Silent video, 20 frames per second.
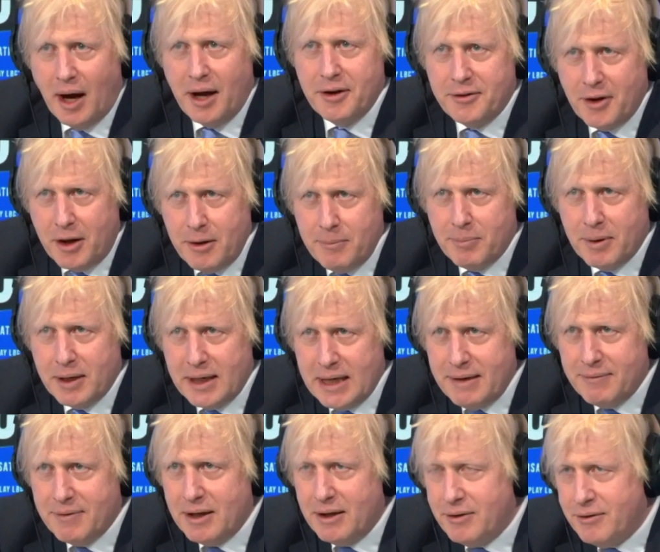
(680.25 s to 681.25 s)
don't
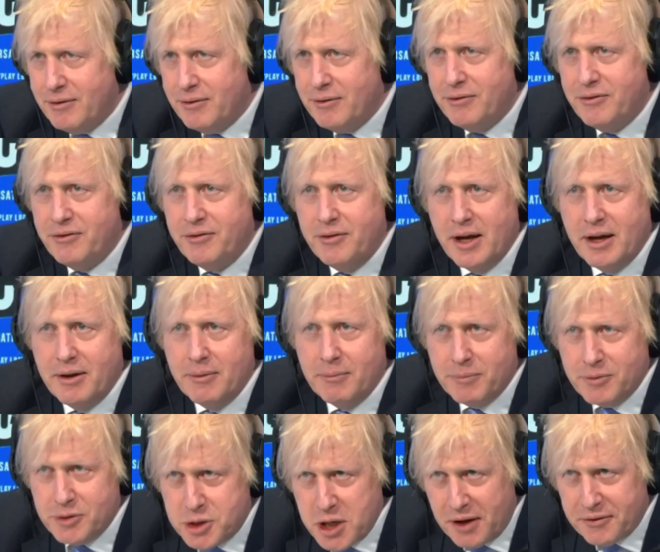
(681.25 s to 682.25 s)
believe
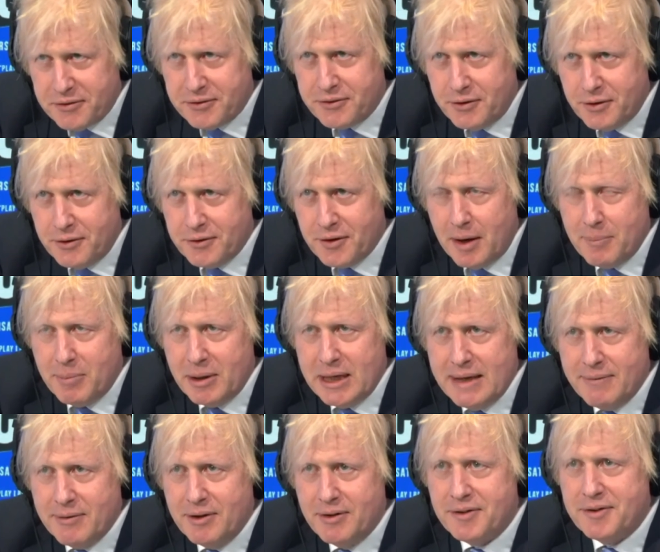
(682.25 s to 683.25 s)
in gestures, I
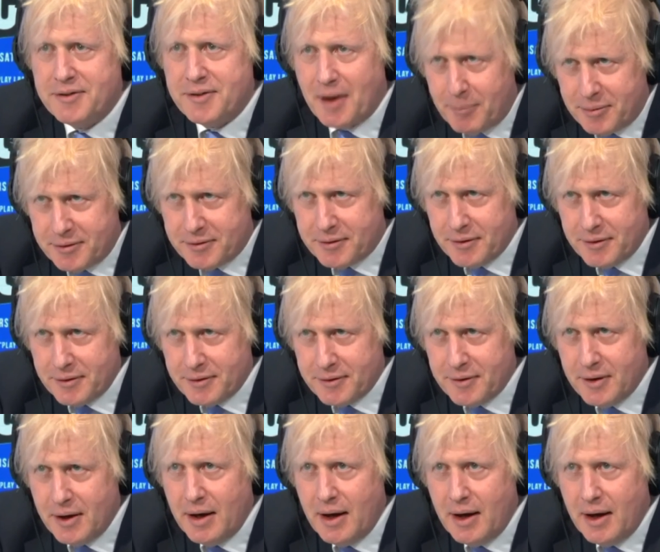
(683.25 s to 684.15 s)
believe in substance.